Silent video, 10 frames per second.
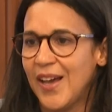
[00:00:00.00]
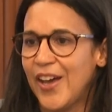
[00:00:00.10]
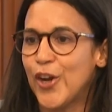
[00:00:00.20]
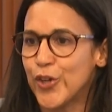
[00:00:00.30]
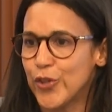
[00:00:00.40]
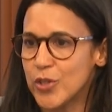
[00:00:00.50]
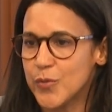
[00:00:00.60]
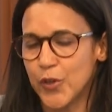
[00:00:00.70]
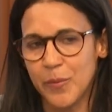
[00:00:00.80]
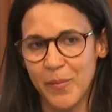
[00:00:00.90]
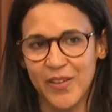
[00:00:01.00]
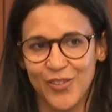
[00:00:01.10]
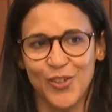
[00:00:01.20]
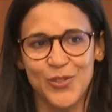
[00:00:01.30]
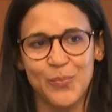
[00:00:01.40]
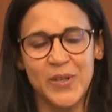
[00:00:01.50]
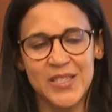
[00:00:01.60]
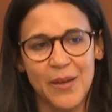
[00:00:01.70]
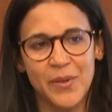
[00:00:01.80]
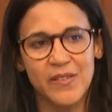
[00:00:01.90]
hurdles for investors
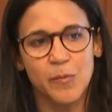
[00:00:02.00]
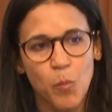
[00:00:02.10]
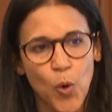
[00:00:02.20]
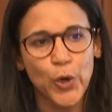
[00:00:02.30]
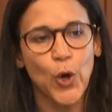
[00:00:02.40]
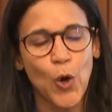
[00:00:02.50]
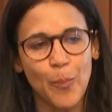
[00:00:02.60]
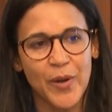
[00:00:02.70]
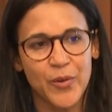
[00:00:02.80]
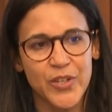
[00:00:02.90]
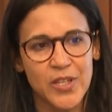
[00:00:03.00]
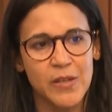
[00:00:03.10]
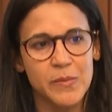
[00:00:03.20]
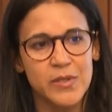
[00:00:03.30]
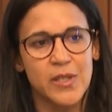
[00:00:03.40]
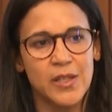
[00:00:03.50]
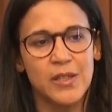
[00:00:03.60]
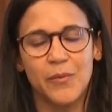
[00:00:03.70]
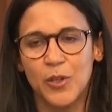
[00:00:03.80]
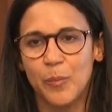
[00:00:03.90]
vis-a-vis more open regimes in
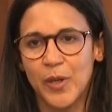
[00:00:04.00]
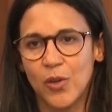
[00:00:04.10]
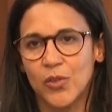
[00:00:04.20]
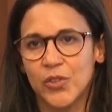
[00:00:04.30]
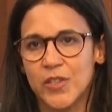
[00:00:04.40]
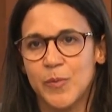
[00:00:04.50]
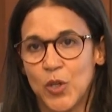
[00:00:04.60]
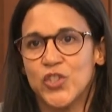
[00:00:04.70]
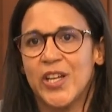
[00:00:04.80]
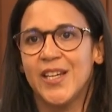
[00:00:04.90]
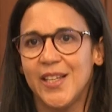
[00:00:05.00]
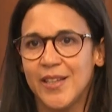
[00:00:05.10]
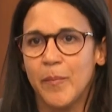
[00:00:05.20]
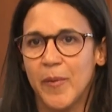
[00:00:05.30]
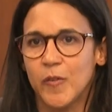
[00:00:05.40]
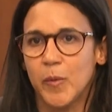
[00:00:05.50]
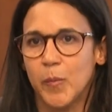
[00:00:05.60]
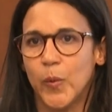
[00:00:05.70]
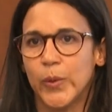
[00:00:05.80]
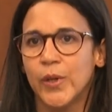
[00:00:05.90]
developing countries because they need the investment
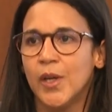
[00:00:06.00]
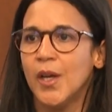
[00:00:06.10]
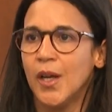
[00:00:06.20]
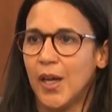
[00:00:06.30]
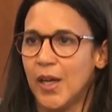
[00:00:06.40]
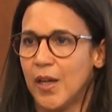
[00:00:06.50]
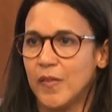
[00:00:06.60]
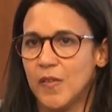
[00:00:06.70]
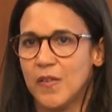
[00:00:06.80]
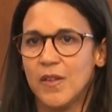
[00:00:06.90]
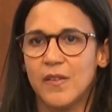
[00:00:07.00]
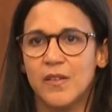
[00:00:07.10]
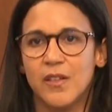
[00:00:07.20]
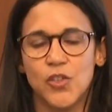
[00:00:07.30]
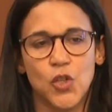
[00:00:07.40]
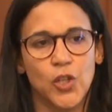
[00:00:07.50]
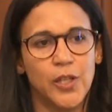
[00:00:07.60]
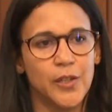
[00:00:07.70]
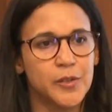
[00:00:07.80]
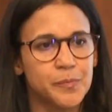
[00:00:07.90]
more. This is a distinction
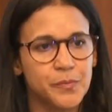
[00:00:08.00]
here.